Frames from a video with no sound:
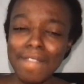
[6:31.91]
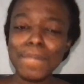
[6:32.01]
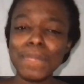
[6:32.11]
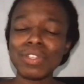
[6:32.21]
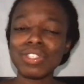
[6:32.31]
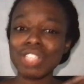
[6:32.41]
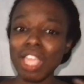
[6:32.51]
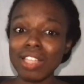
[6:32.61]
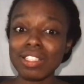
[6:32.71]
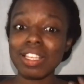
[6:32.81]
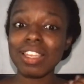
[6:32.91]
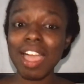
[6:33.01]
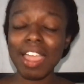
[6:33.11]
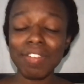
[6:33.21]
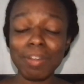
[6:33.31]
to change
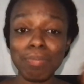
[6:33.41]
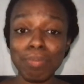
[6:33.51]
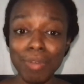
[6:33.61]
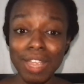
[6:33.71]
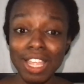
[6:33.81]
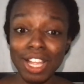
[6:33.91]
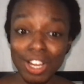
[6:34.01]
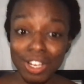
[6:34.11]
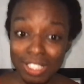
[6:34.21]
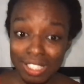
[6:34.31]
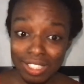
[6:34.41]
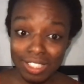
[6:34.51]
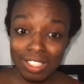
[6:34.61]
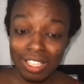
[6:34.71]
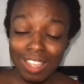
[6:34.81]
life and break
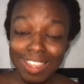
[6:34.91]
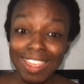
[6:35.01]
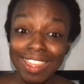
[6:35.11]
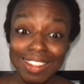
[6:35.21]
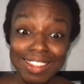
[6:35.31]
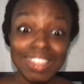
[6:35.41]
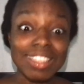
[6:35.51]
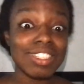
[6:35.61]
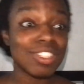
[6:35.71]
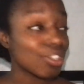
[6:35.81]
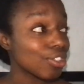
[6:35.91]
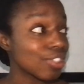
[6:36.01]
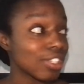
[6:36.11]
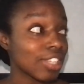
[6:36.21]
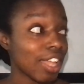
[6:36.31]
curses in these
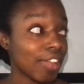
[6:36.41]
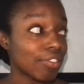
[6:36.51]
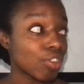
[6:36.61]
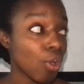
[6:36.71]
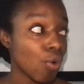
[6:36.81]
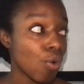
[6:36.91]
children's lives. So